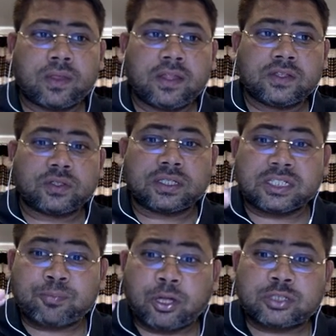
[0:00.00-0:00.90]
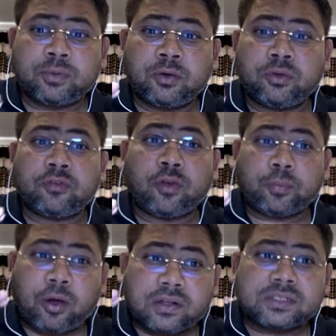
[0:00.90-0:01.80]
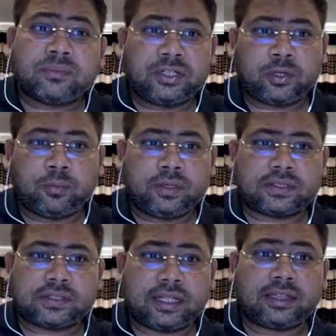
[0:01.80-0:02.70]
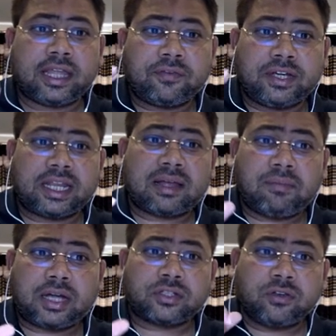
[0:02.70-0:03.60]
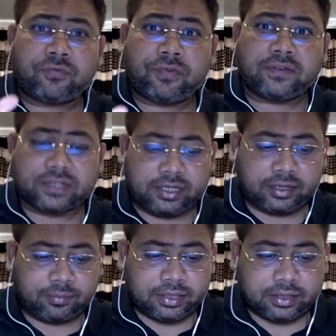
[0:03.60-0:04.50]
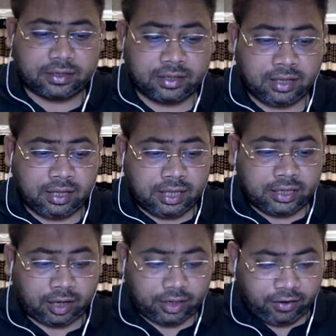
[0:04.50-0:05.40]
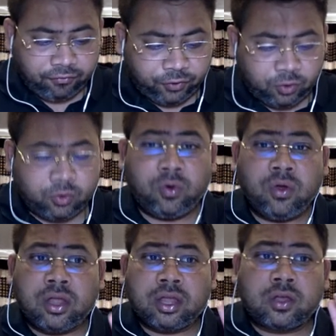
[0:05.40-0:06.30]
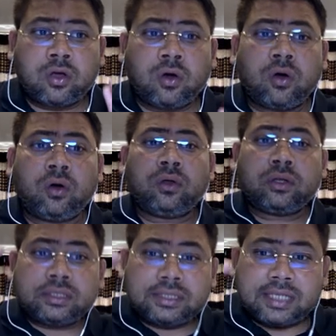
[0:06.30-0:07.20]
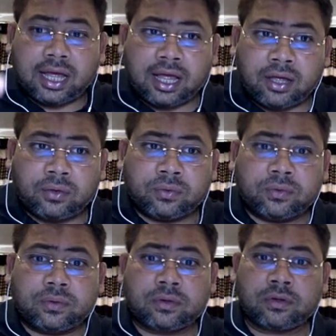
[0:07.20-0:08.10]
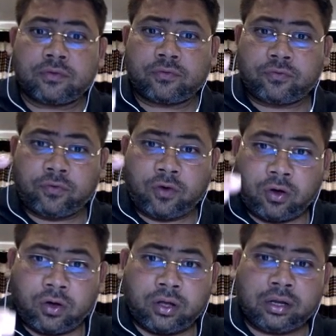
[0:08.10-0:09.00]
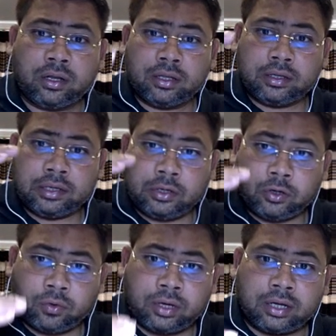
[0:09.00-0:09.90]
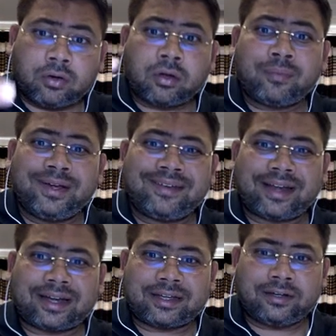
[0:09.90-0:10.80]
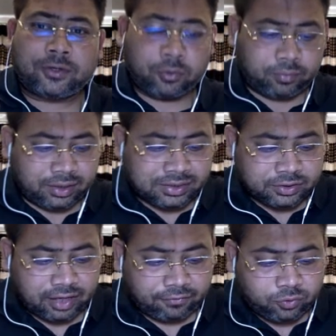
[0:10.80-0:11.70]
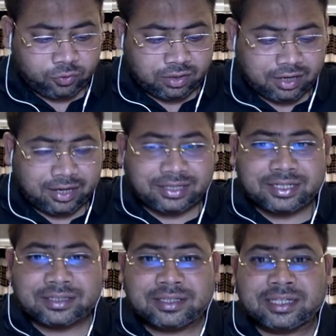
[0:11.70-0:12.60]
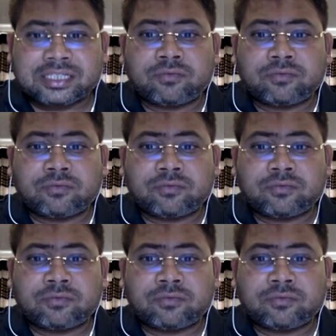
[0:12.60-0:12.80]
So this is possible only for proximal tumors, and there we take a margin of 5 centimeter. Now if you go down for lower or mid rectal tumors, you have to cut this